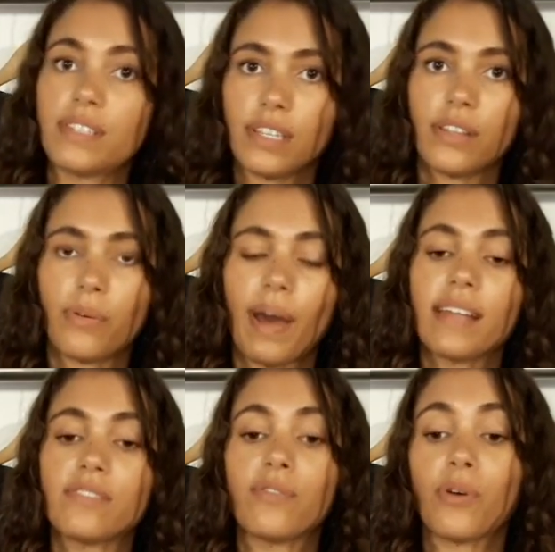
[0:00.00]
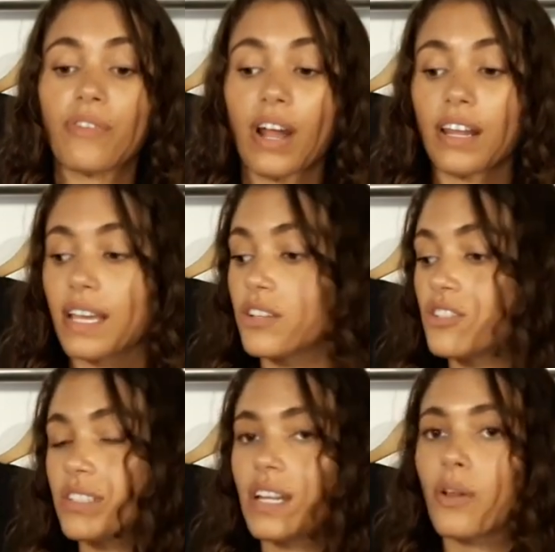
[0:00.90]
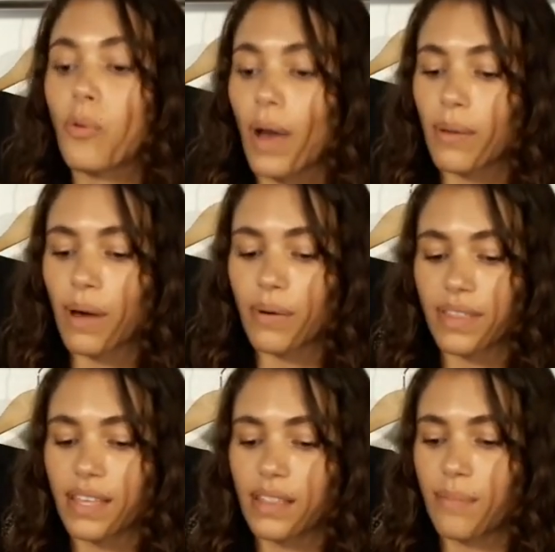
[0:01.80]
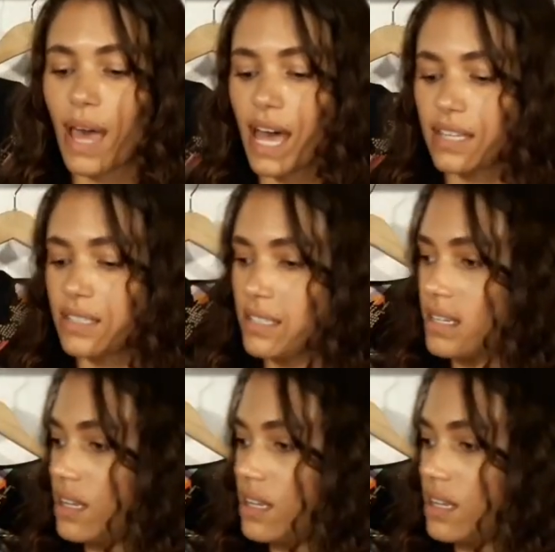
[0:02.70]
silhouette for Ranna Gill. She's done quite well with it in the past.